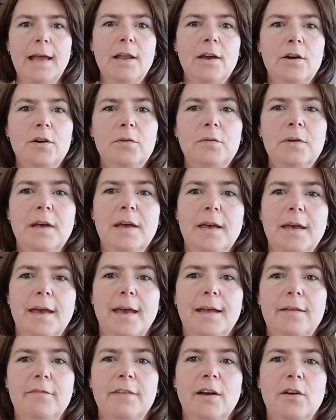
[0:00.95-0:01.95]
Hello
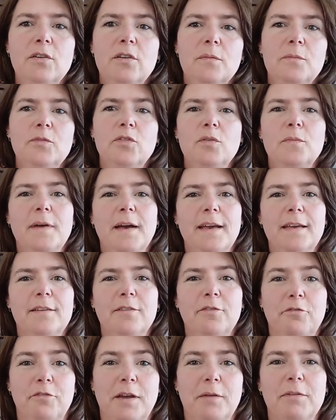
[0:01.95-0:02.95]
and welcome to
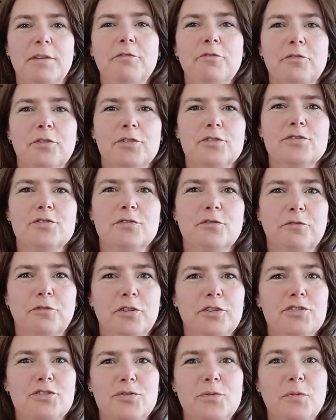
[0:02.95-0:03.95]
my very first
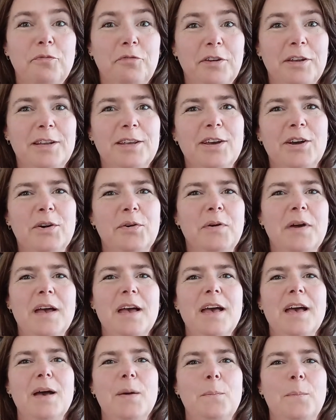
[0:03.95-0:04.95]
flosstube video.
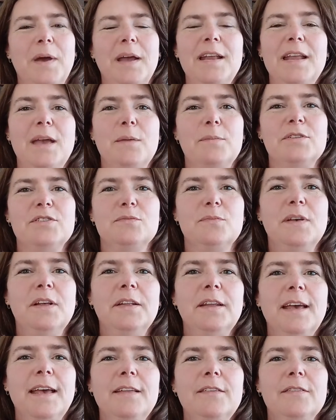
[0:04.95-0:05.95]
My name is
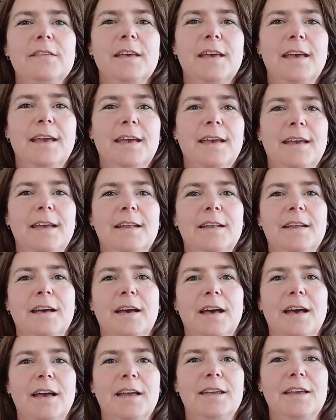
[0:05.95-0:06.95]
Mildred and
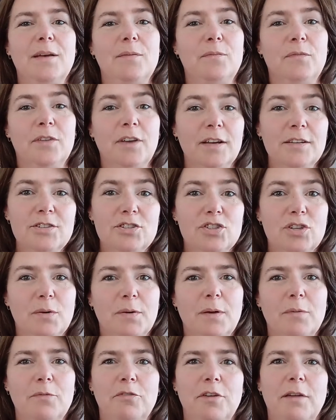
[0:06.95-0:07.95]
I am Dutch,
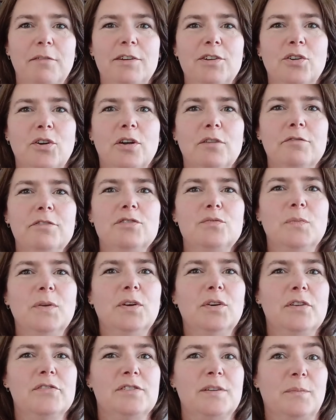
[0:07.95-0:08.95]
so I'm very nervous
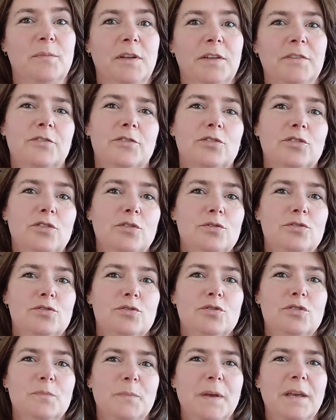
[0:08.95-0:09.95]
because I'm not used
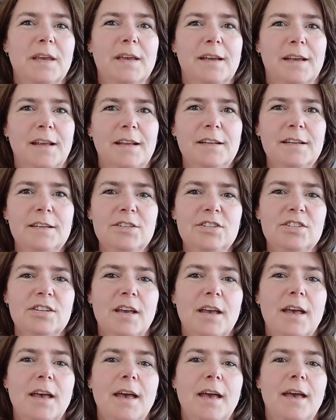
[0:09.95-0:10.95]
to speaking English.
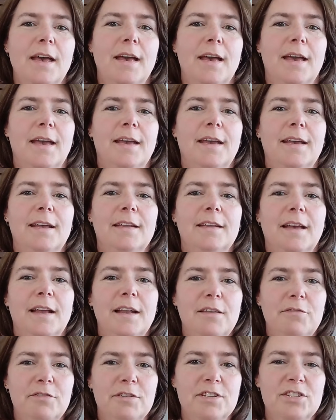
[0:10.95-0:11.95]
And
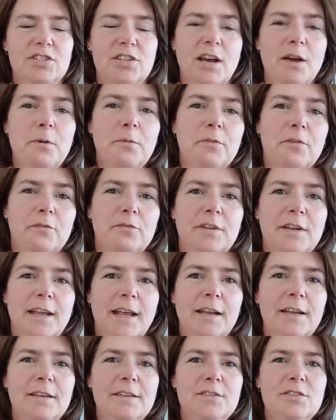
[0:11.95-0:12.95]
I live in the south of the
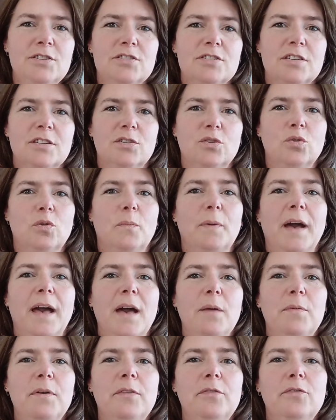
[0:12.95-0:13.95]
Netherlands,
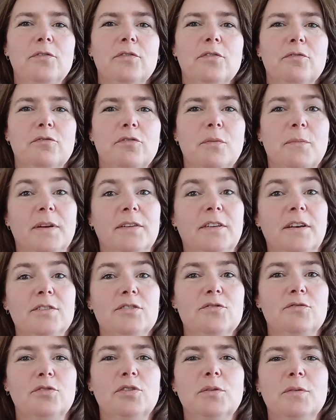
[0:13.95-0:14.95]
Noord-Brabant for my
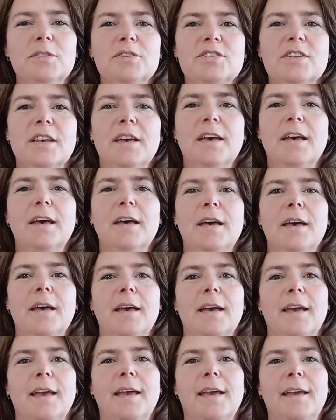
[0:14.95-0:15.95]
Dutch viewers.
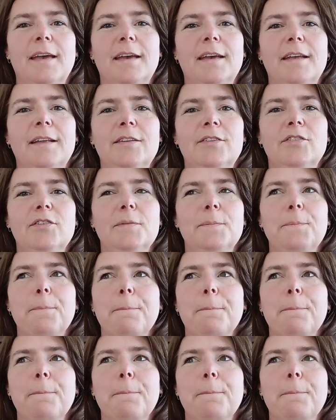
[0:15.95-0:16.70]
And